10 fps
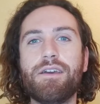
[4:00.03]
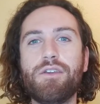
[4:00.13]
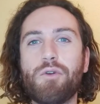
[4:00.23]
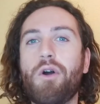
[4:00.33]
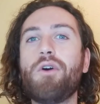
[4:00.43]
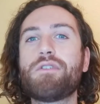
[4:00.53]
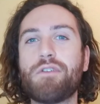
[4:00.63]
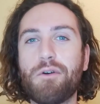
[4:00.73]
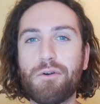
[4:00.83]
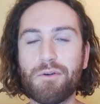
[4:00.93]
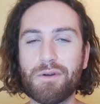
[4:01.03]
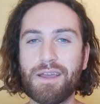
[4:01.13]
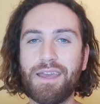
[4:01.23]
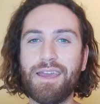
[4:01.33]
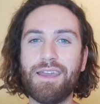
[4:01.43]
you're also
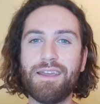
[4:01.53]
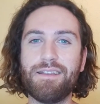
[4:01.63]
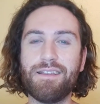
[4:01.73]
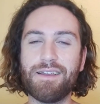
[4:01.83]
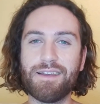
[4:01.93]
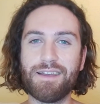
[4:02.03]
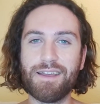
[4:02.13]
in